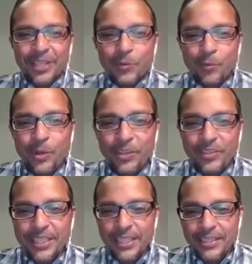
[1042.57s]
One
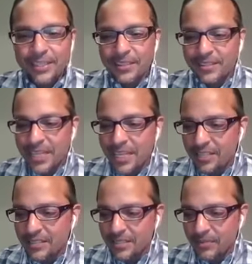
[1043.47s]
thing that
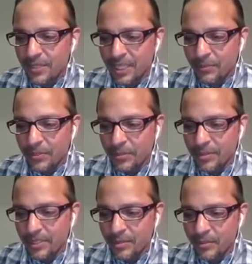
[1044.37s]
Zanies gave me an
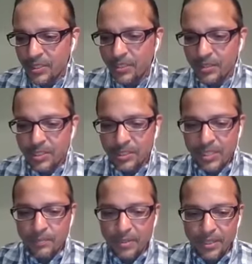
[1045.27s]
opportunity to
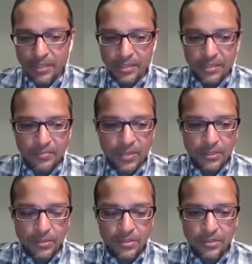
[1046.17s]
take part in this
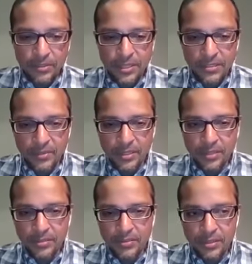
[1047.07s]
video series of
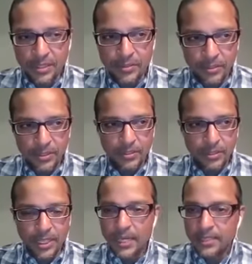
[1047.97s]
theirs during
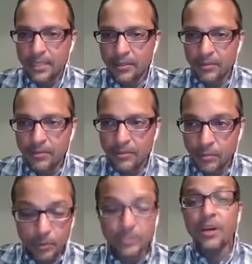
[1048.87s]
the lockdown.
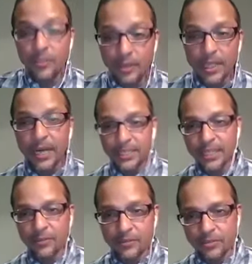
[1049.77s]
Well, it was called The
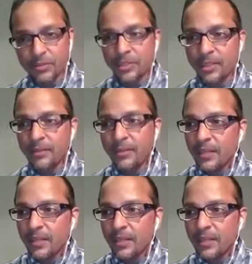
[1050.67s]
Lockdown. It was